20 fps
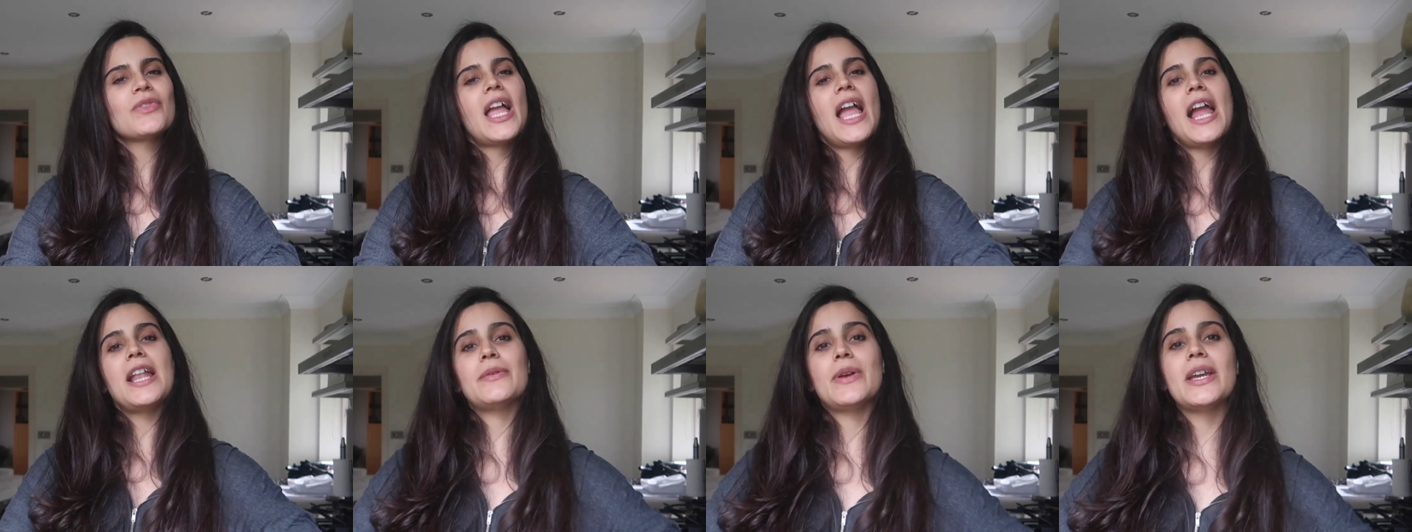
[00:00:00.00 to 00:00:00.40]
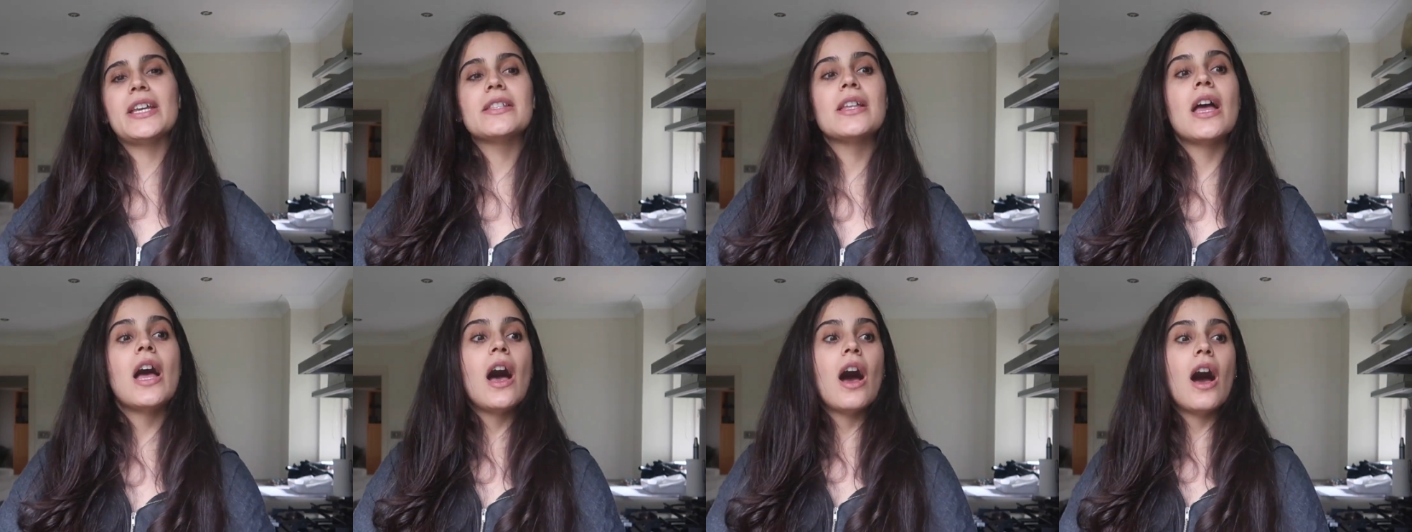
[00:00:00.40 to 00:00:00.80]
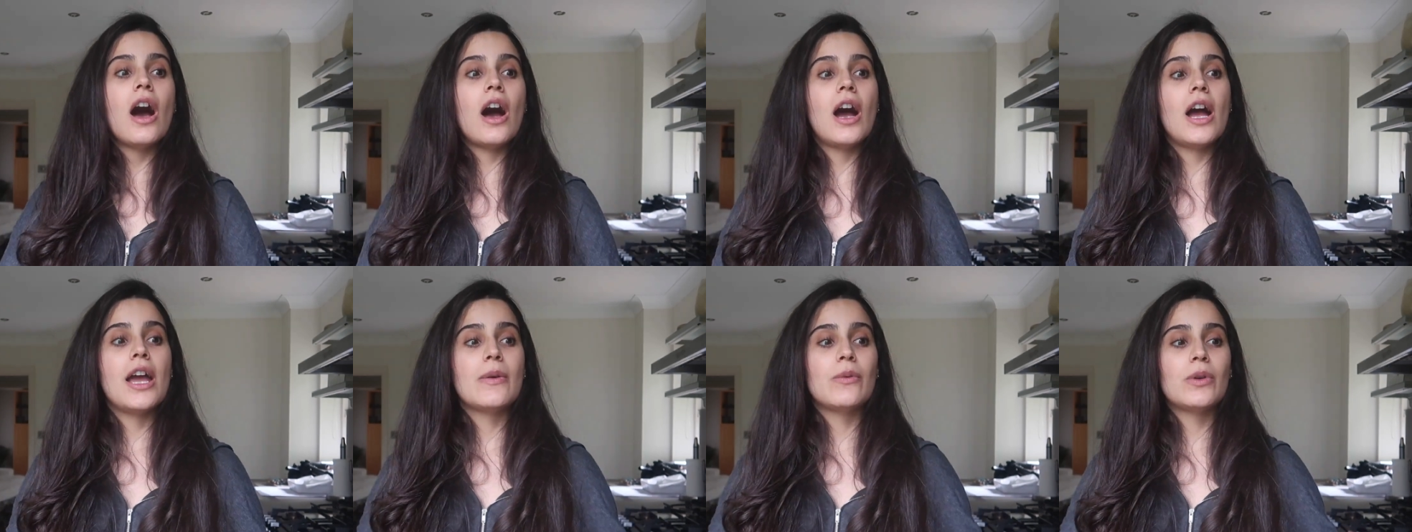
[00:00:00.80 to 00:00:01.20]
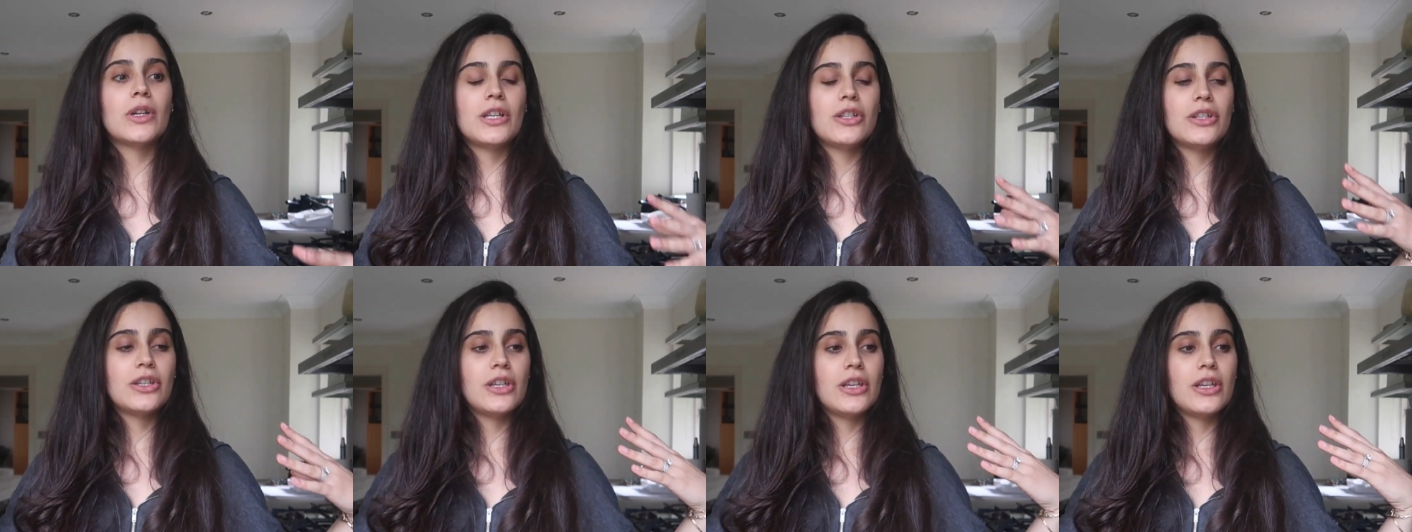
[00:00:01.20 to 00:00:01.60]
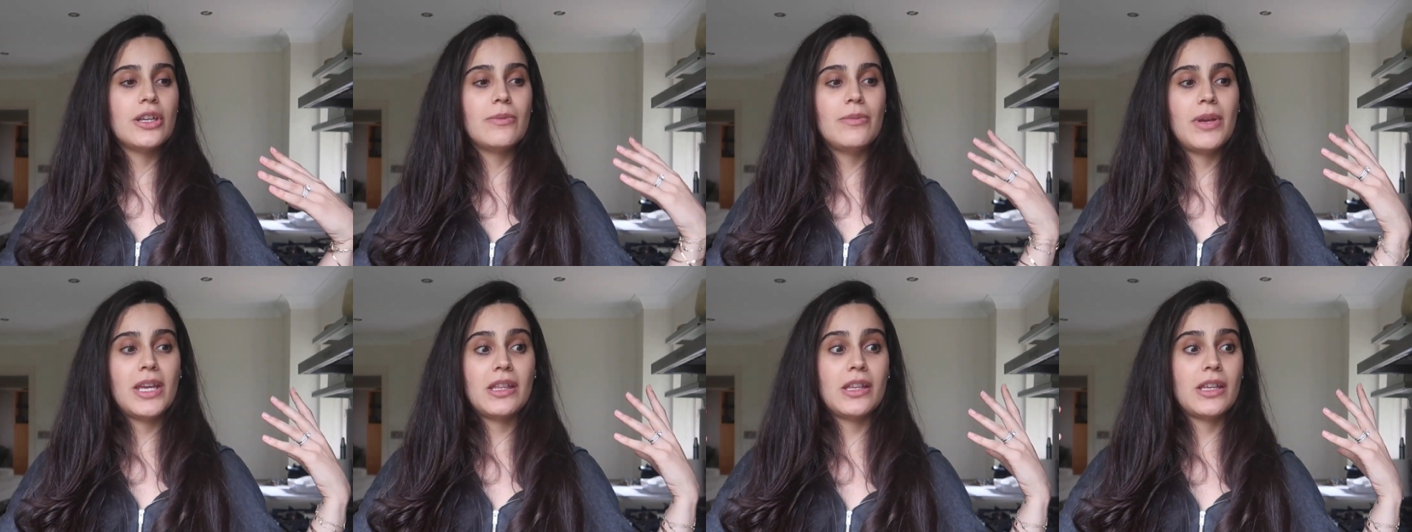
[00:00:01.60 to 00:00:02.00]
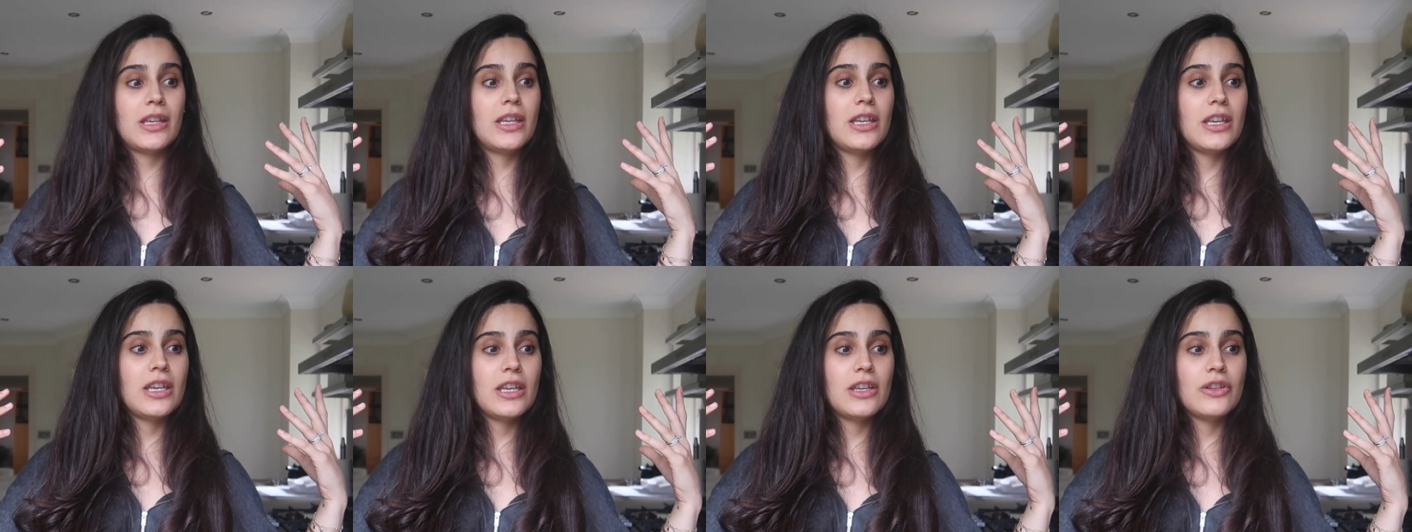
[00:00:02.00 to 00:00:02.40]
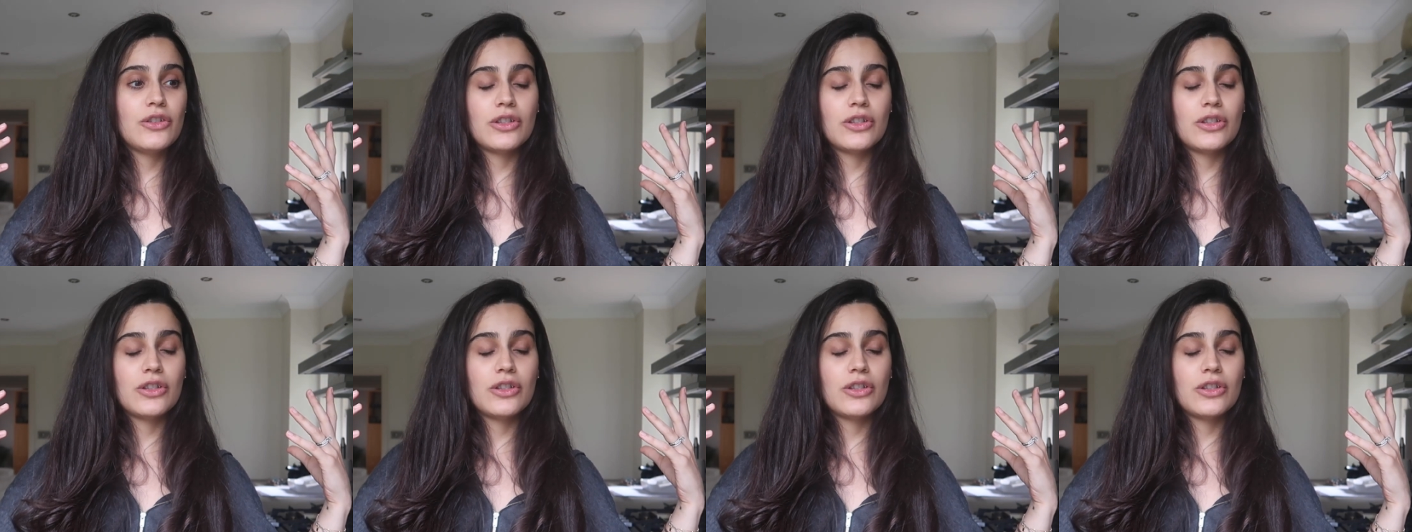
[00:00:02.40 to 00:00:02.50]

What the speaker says: Anyway, I wanted to basically